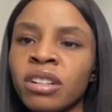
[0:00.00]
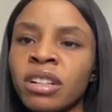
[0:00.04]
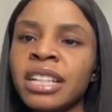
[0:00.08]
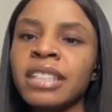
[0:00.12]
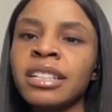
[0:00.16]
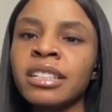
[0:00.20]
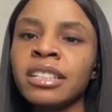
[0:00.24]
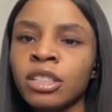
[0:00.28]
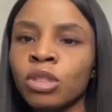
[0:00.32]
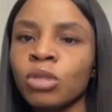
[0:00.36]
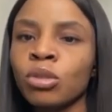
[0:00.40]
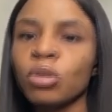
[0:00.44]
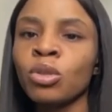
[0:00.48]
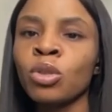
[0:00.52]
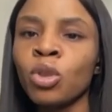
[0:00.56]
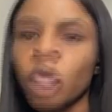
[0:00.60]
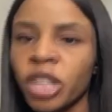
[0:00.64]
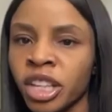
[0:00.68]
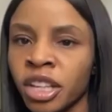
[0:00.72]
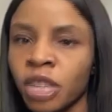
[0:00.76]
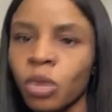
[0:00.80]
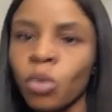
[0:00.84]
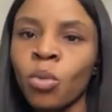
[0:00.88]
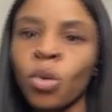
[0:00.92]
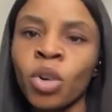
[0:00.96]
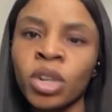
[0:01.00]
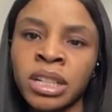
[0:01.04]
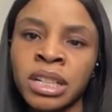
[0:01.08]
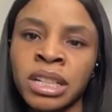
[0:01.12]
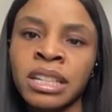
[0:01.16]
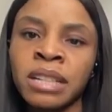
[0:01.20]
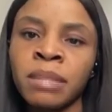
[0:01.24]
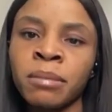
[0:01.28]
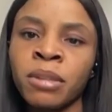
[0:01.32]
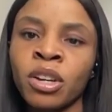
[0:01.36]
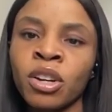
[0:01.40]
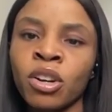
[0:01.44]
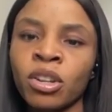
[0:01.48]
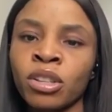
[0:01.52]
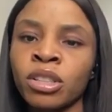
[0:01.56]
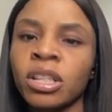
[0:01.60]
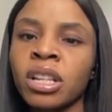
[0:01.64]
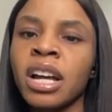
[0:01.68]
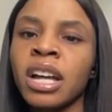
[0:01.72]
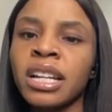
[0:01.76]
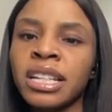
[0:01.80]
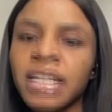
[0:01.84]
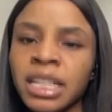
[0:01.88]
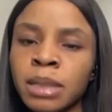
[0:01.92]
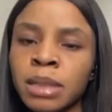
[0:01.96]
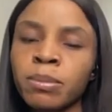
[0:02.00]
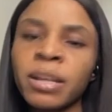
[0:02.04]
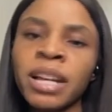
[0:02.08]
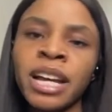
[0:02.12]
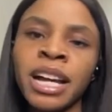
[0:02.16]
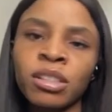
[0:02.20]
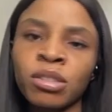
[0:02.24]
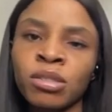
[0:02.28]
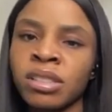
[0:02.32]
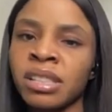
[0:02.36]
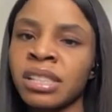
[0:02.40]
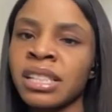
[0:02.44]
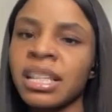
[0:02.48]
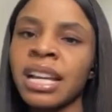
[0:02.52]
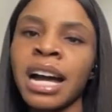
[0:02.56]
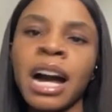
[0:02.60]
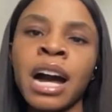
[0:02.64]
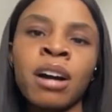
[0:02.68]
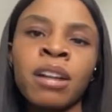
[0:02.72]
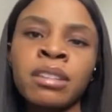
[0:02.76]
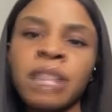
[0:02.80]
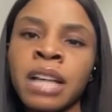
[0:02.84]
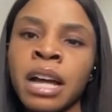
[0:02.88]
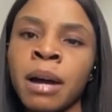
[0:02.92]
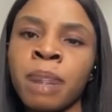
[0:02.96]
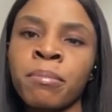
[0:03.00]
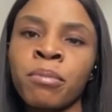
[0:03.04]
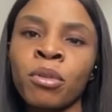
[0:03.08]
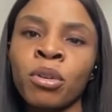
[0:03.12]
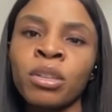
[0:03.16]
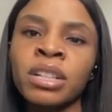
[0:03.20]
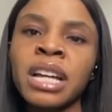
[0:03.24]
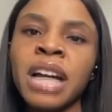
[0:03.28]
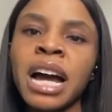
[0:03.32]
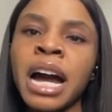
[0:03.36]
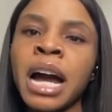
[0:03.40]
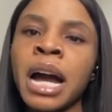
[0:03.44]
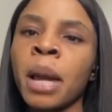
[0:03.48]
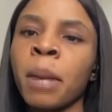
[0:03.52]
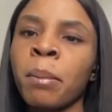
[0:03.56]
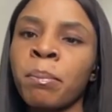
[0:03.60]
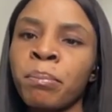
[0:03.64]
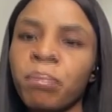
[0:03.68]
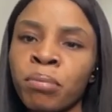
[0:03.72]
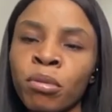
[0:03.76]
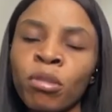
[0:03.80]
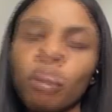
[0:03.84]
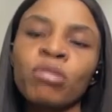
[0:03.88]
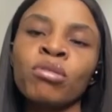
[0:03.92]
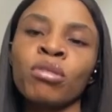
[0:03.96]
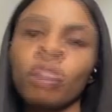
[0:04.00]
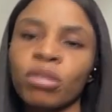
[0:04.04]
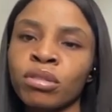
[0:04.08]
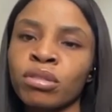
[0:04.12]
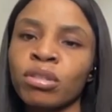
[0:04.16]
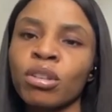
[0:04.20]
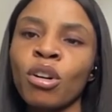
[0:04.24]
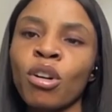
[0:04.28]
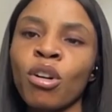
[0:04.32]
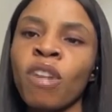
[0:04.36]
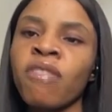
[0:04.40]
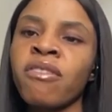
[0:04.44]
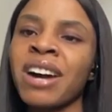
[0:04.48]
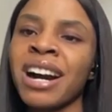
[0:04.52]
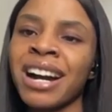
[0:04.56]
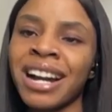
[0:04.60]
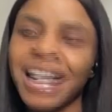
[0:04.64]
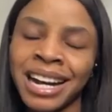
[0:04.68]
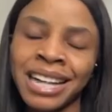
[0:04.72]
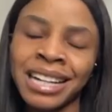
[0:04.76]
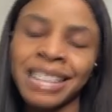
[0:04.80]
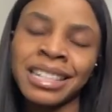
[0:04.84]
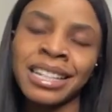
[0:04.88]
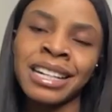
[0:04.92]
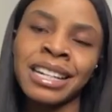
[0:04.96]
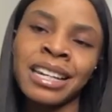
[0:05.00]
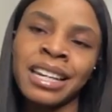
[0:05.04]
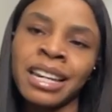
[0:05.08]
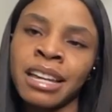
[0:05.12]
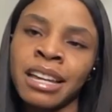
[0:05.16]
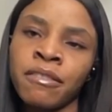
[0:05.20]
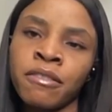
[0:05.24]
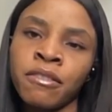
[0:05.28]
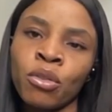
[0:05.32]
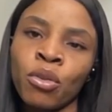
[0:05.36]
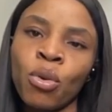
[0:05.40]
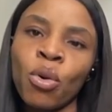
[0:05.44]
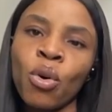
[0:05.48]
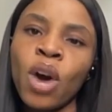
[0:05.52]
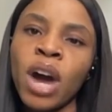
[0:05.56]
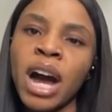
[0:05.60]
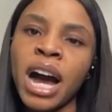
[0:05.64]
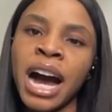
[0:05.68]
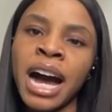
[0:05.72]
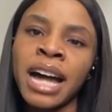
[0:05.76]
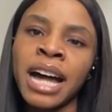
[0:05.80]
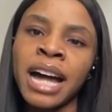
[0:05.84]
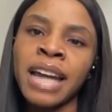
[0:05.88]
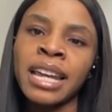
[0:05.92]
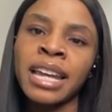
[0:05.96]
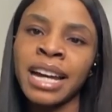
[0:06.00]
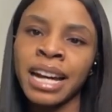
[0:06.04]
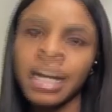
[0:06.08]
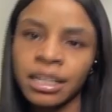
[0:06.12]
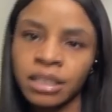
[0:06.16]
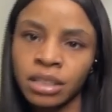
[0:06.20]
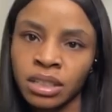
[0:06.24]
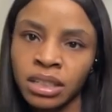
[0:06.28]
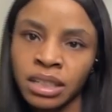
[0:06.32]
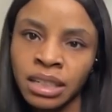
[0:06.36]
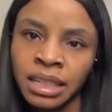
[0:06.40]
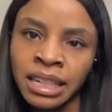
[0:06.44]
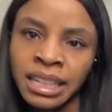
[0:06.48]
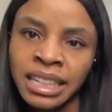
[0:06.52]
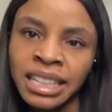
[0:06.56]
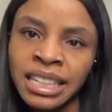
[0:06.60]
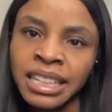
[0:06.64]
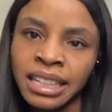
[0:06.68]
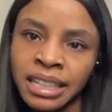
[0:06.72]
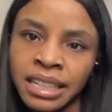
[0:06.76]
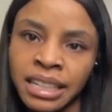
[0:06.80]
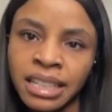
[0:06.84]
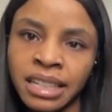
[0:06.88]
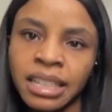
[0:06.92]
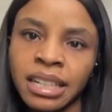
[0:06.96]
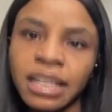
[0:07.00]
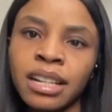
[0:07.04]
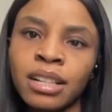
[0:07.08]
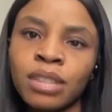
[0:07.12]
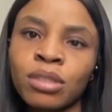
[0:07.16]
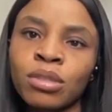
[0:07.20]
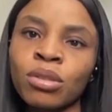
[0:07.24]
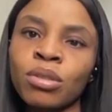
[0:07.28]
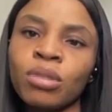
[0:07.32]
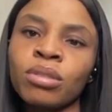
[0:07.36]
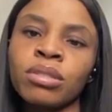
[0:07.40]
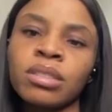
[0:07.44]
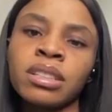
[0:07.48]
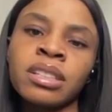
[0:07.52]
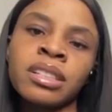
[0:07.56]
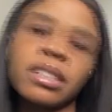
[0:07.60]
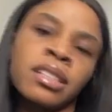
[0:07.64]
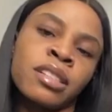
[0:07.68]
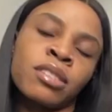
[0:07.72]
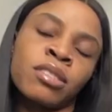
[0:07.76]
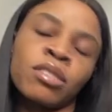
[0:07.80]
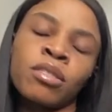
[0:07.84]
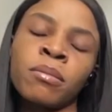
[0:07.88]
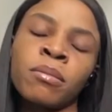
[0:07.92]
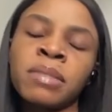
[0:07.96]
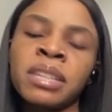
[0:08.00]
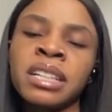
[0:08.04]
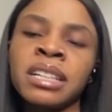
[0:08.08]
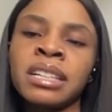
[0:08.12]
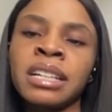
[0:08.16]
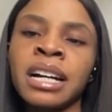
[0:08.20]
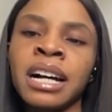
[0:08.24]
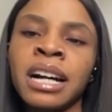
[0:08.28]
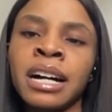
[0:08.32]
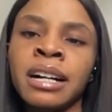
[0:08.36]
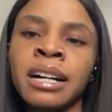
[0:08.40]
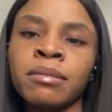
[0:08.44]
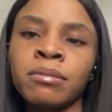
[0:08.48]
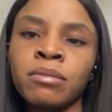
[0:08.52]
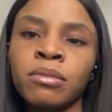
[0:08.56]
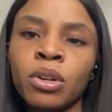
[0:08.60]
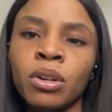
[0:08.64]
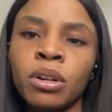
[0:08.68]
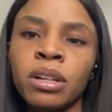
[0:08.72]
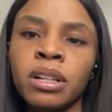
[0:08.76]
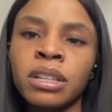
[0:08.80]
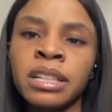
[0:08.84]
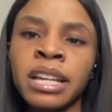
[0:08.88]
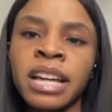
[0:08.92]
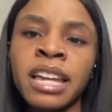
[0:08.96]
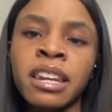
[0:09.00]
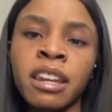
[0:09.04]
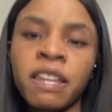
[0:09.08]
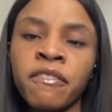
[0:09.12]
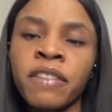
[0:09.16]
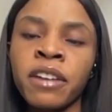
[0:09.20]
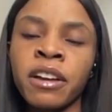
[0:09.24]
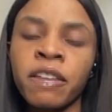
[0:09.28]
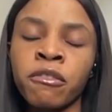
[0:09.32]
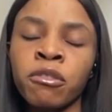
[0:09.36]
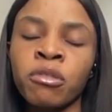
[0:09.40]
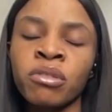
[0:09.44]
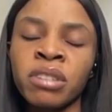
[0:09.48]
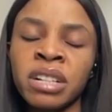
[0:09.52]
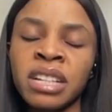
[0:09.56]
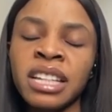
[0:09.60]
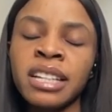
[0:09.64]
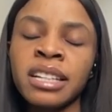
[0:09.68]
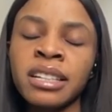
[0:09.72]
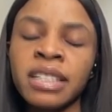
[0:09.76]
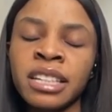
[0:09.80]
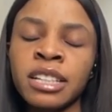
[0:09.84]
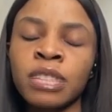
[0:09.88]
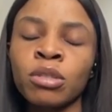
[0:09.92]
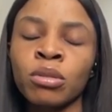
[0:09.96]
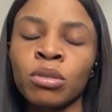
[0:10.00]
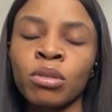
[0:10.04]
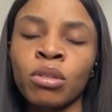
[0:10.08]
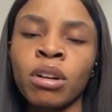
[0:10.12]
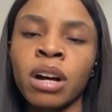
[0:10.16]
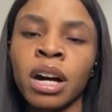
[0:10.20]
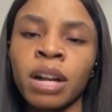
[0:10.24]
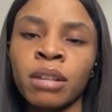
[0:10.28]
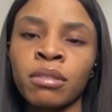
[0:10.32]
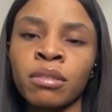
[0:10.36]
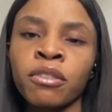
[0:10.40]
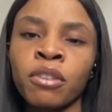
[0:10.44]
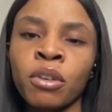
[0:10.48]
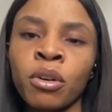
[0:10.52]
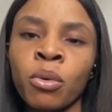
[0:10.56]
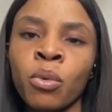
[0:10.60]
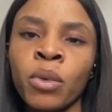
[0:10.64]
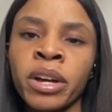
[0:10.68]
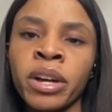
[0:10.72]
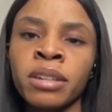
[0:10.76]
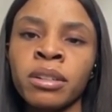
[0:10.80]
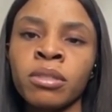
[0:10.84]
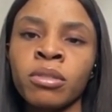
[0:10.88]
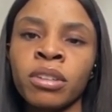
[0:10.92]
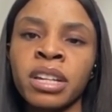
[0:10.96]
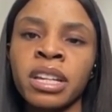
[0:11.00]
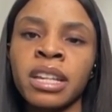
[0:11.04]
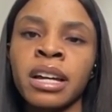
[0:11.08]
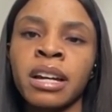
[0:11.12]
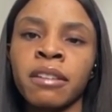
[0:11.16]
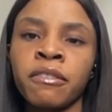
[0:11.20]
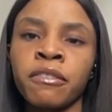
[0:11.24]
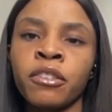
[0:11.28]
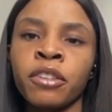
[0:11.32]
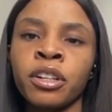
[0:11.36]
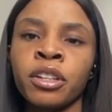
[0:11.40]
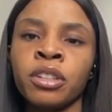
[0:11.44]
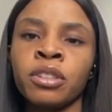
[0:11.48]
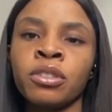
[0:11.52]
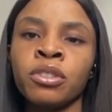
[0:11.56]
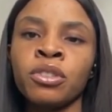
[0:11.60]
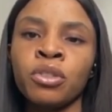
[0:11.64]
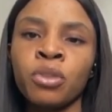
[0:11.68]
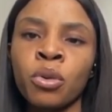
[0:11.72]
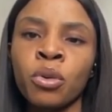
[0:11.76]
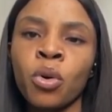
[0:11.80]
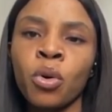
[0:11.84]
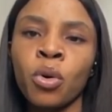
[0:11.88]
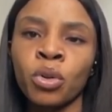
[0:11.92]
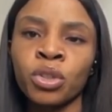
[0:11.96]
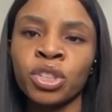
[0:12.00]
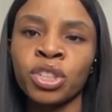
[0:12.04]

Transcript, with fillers: You really need to look inwardly because mm. these players you see out there abroad are a product of mm. our hmm. cadet level okay. and our league. So this is something um, the NFF will really need to look out for when looking out for a new